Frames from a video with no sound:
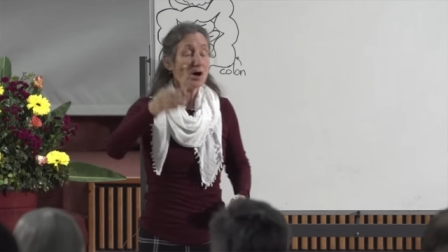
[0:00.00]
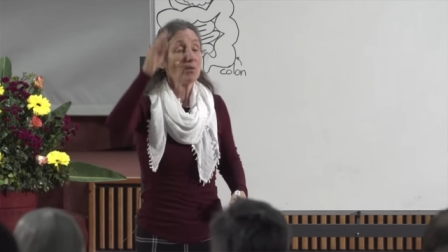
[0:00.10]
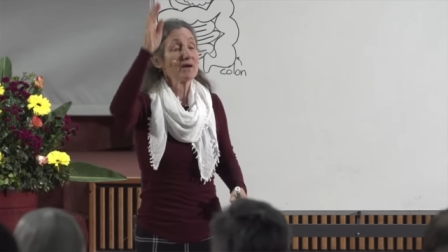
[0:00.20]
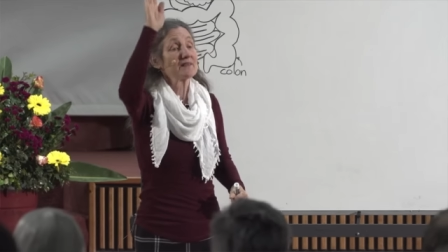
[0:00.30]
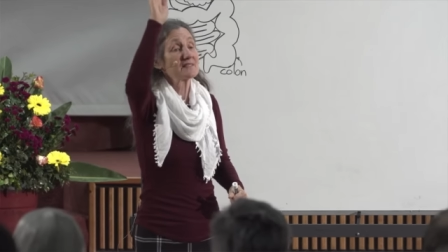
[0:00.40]

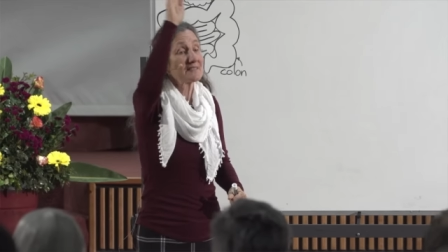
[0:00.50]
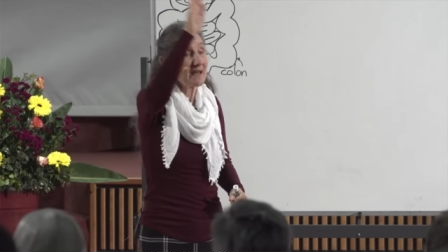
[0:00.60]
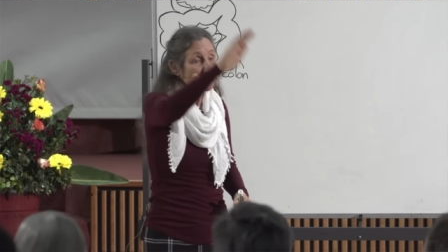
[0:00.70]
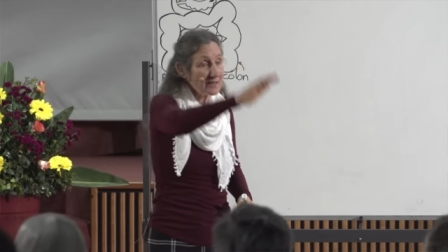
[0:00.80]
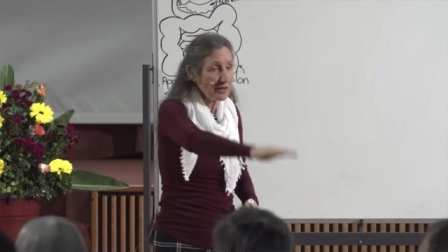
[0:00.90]
When the
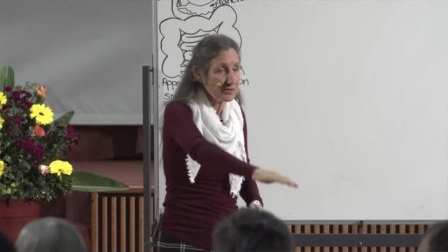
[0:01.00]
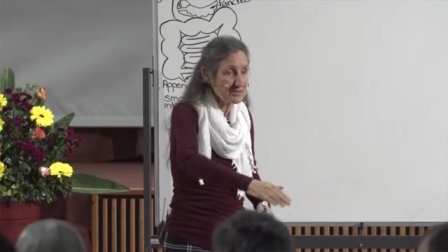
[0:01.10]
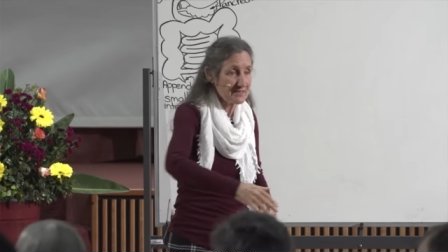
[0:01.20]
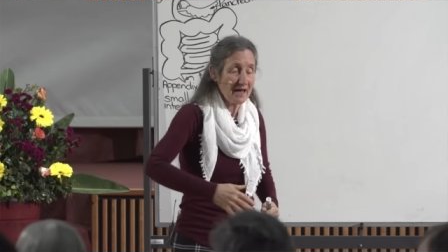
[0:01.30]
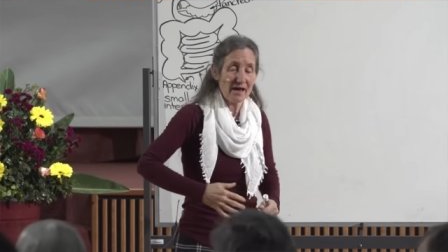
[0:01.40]
sun
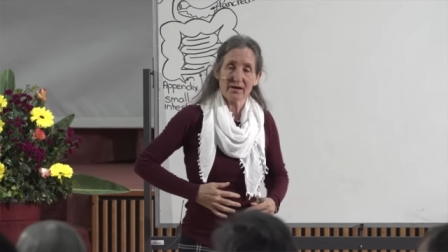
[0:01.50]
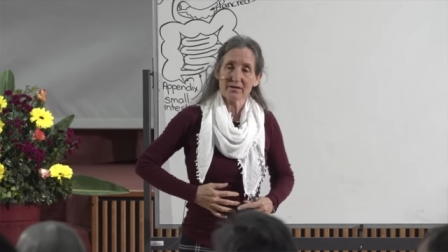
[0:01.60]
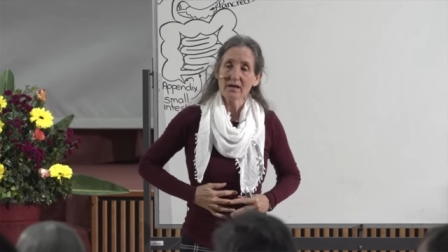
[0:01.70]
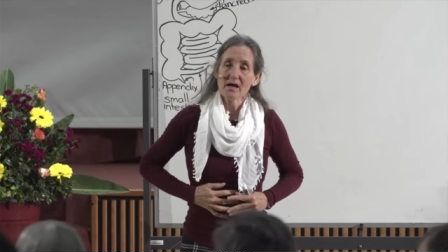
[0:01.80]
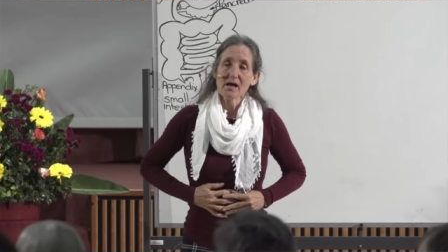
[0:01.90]
goes
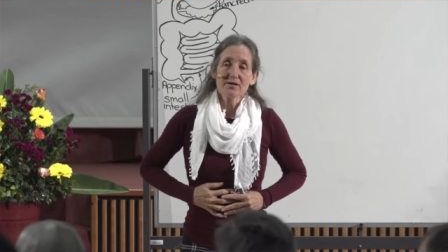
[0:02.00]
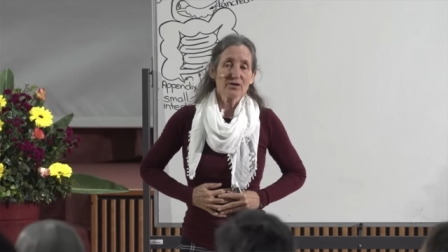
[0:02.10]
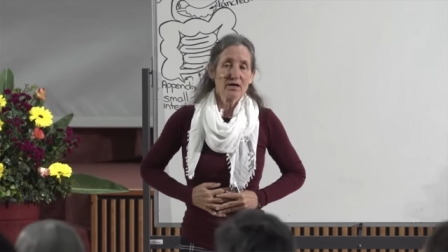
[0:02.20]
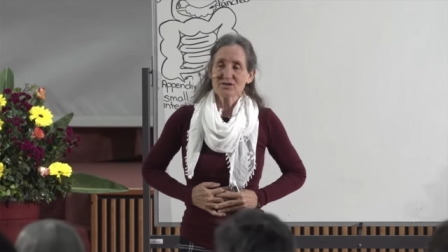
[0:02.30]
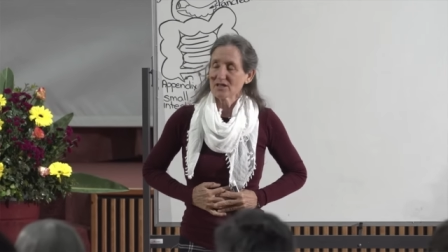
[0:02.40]
down,
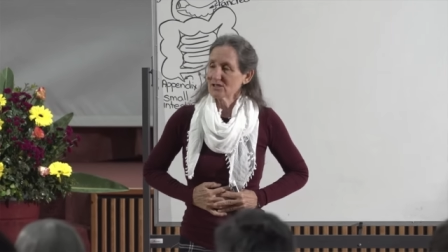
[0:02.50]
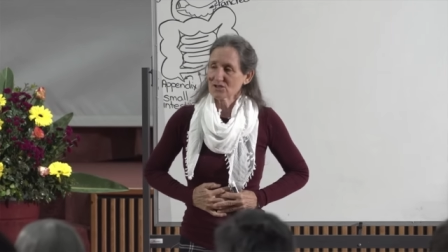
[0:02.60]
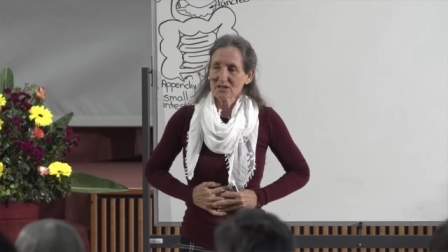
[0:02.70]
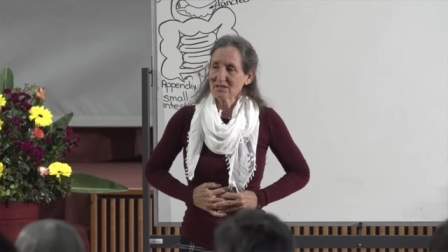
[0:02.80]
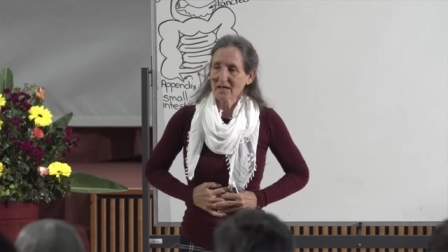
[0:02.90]

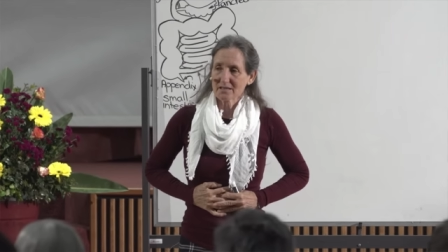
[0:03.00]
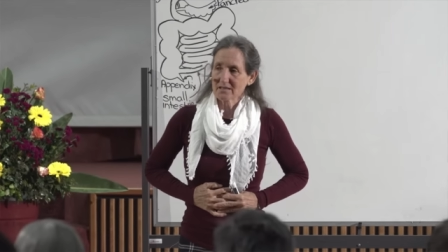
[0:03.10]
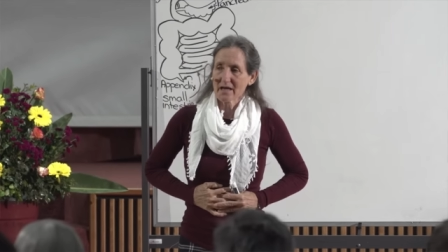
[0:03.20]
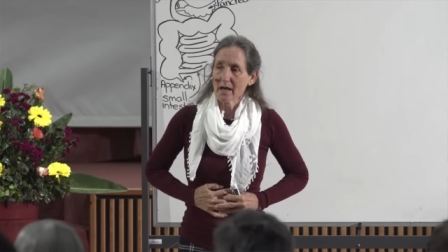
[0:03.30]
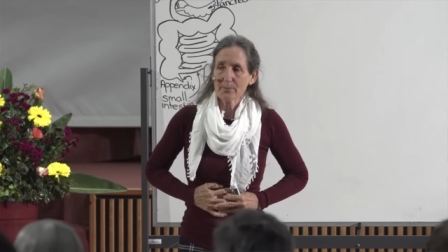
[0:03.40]
digestion
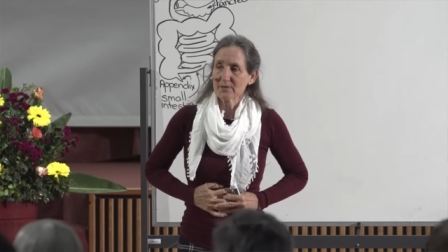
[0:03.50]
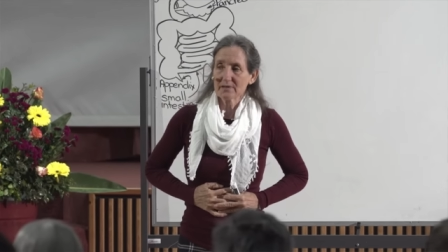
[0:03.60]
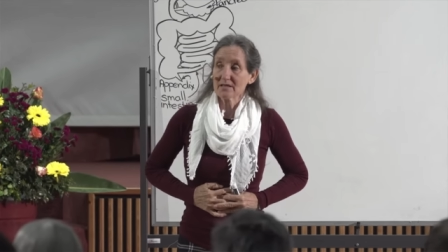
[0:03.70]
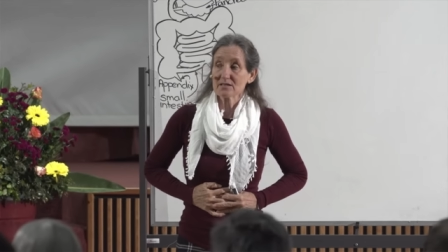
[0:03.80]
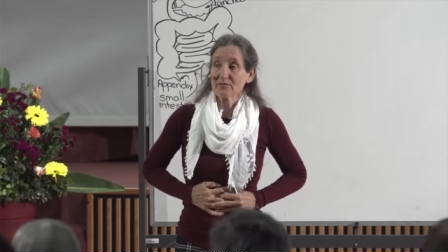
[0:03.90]
doesn't
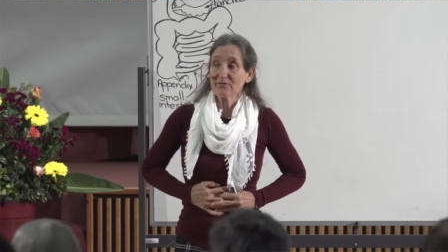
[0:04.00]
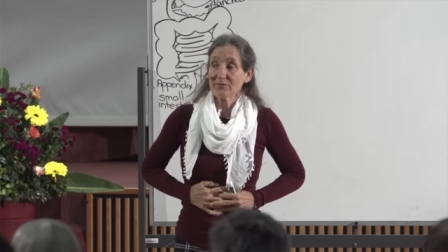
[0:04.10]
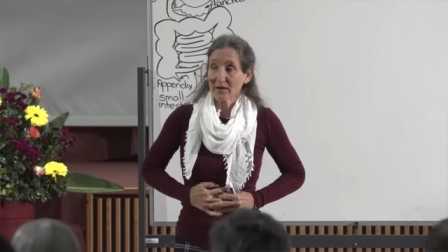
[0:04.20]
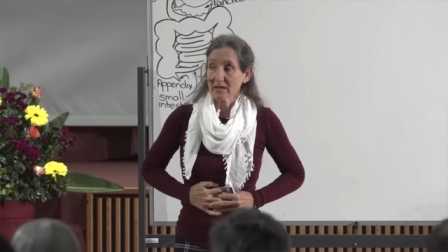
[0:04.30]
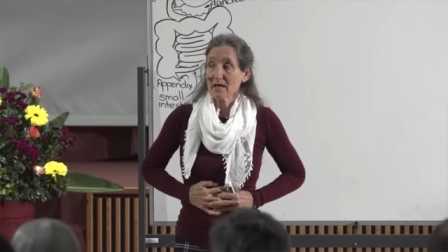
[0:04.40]
happen as
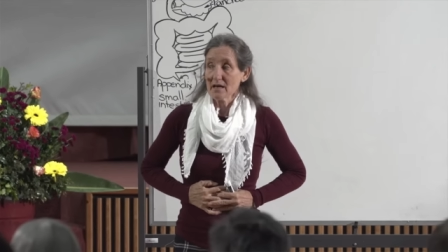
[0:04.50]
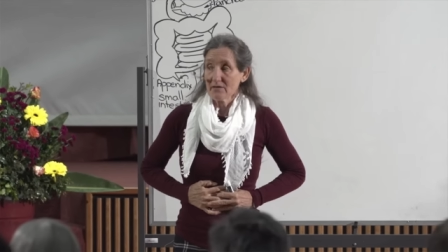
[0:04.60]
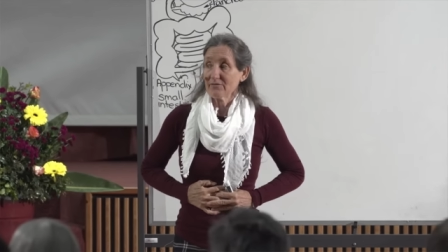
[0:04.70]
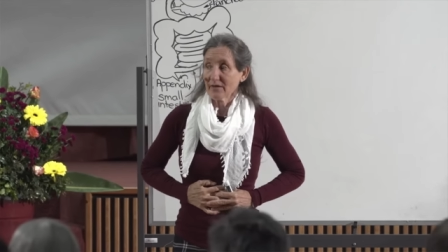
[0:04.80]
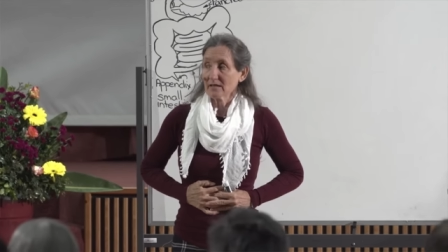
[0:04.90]
effect
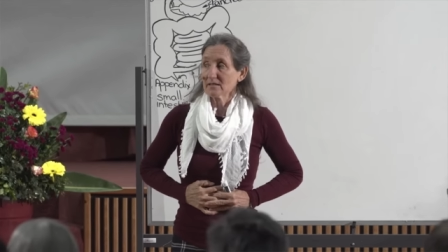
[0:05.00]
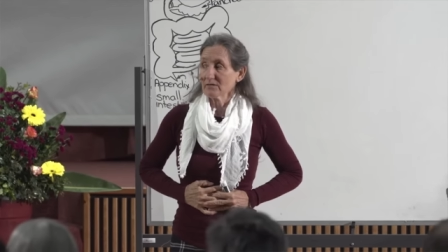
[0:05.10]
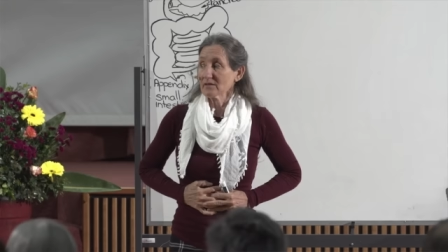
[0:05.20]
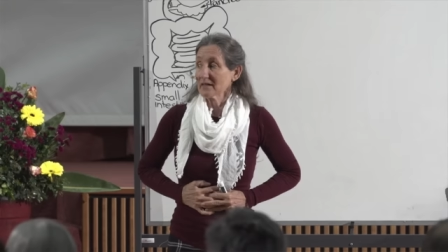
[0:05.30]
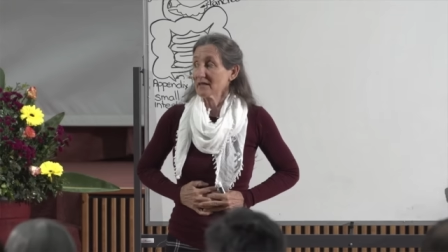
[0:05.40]

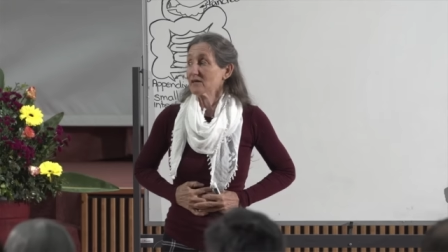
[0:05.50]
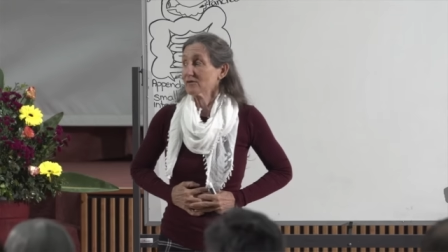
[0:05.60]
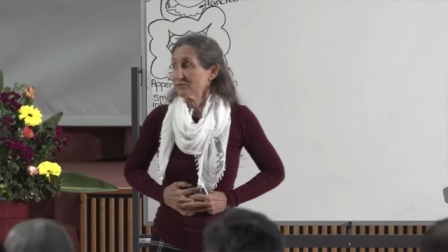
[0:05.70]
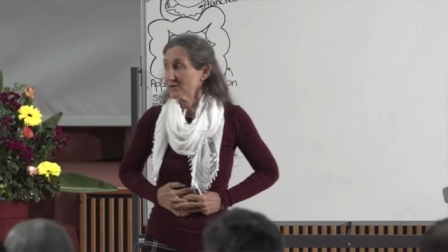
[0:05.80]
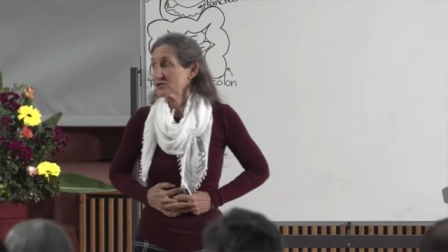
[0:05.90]
effectively and
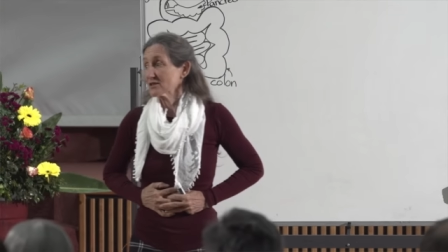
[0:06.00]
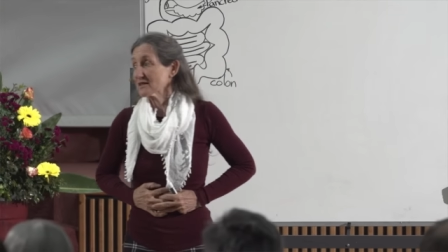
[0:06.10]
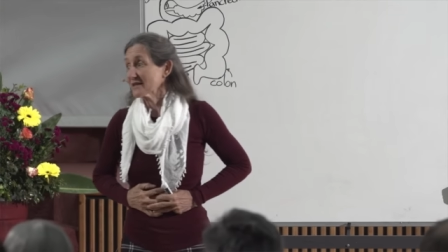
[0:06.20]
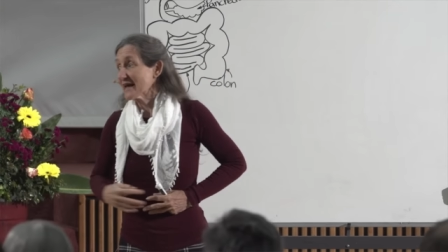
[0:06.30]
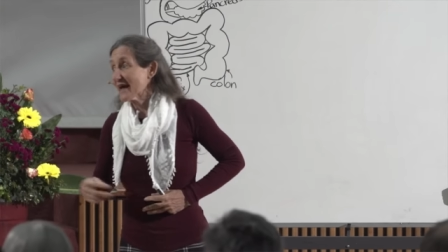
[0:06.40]

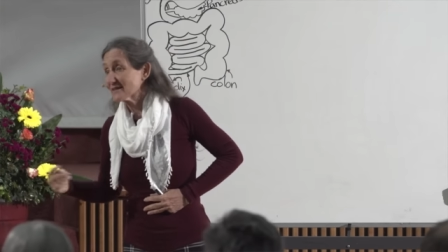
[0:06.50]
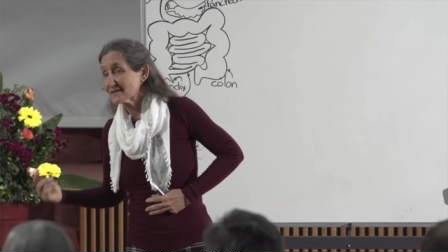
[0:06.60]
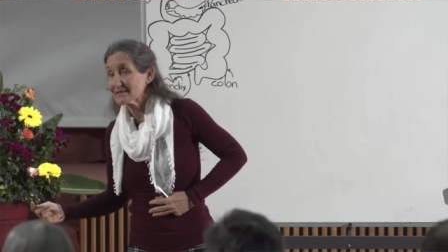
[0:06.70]
efficiently as